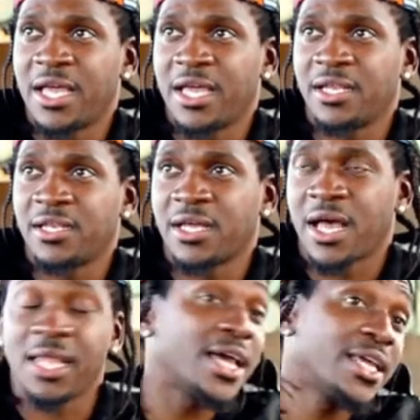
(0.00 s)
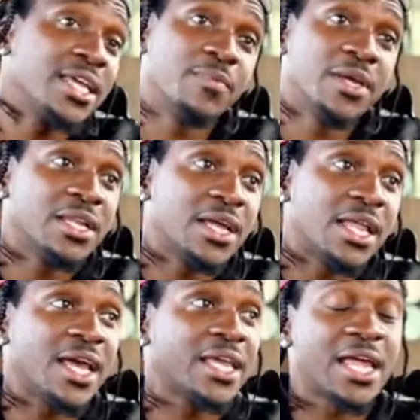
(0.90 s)
And I like it, man.
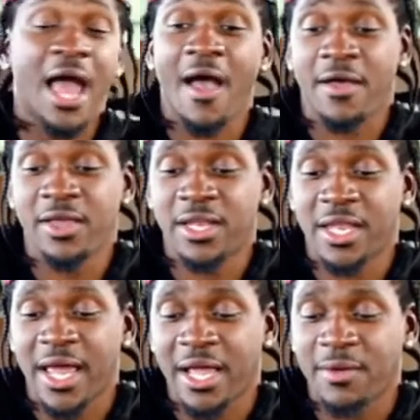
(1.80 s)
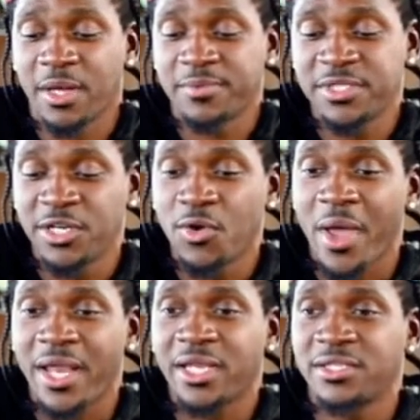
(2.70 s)
I like it. I it, like. I'm. I'm still
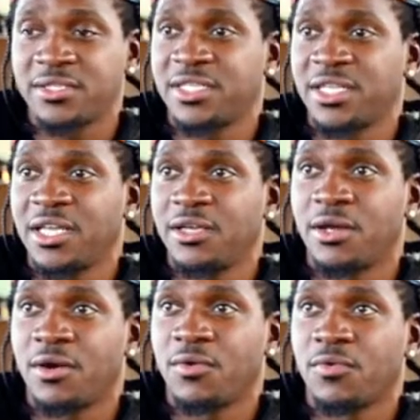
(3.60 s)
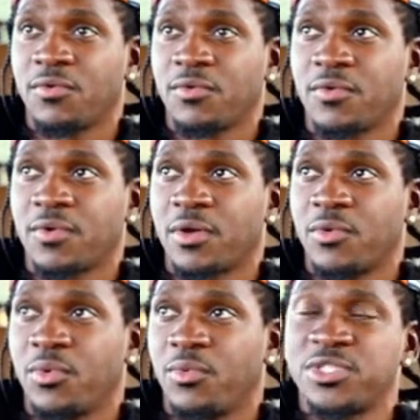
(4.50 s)
waiting to see. You know,
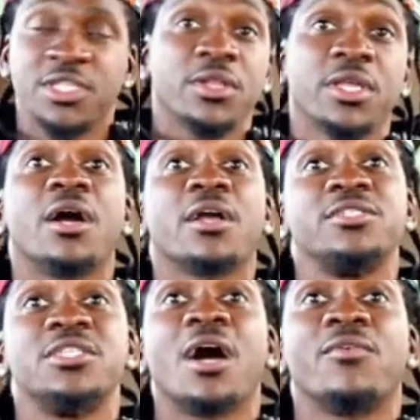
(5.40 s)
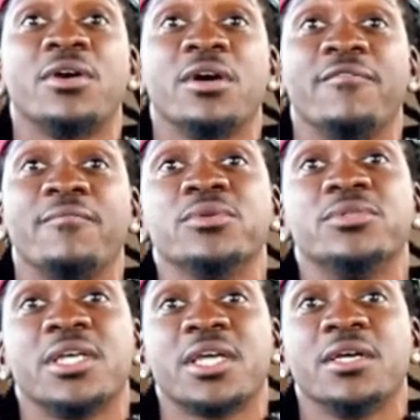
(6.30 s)
we're still the youngest genre of
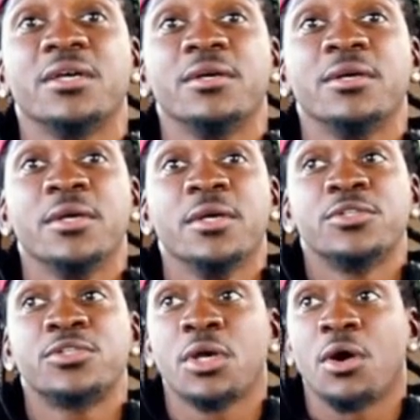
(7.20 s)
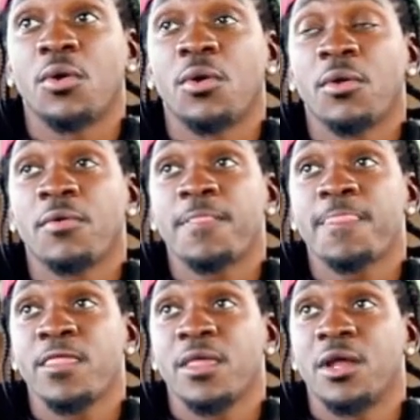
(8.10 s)
music, so
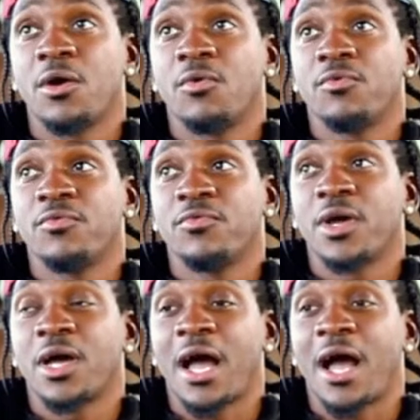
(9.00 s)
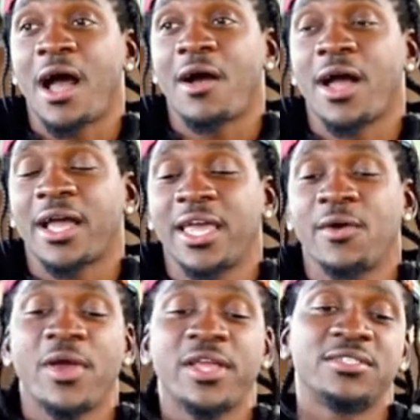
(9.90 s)
you know I, I
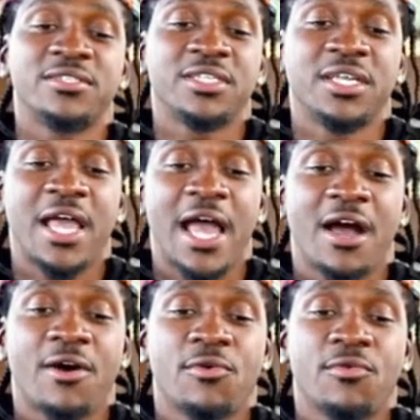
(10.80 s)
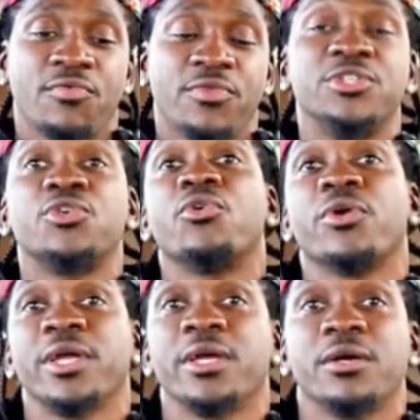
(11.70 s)
can't wait to see how the
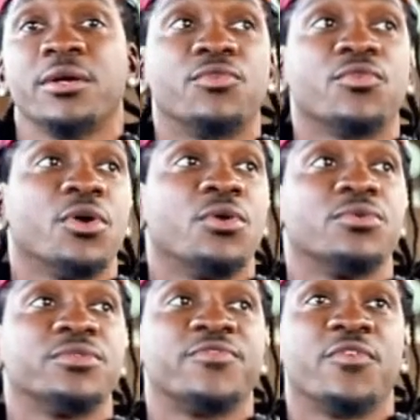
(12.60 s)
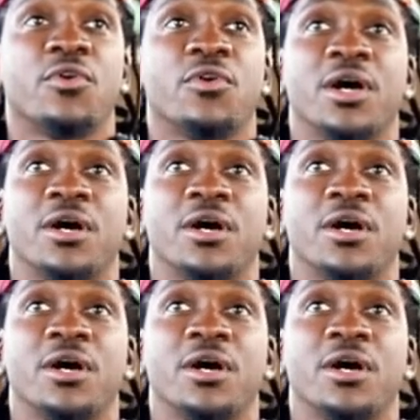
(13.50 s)
touring grows for